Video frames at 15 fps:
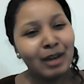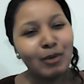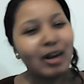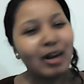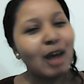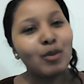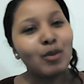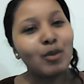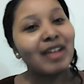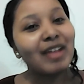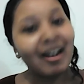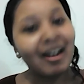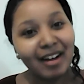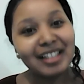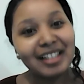come
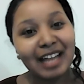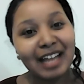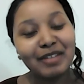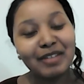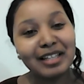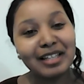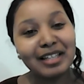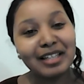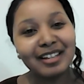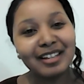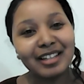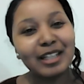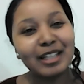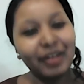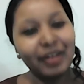without us having
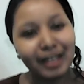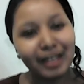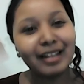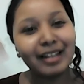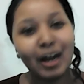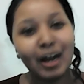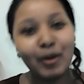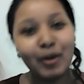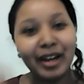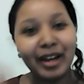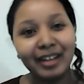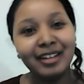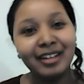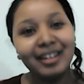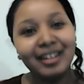to think that way.